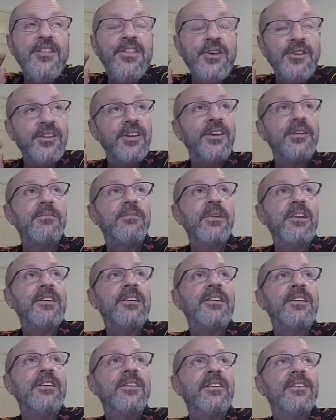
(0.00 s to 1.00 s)
13
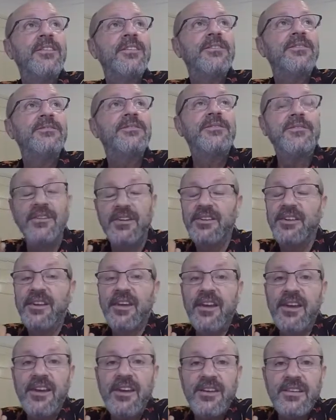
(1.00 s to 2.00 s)
million?
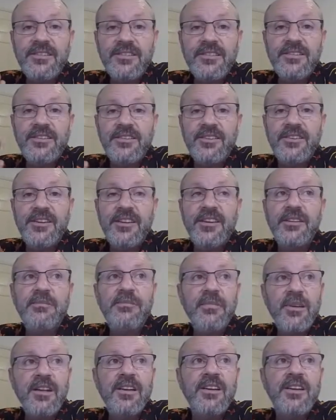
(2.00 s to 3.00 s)
Yes,
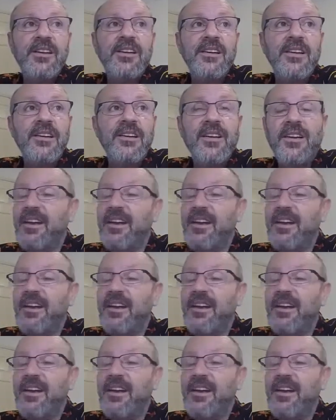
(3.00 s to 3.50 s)
13 million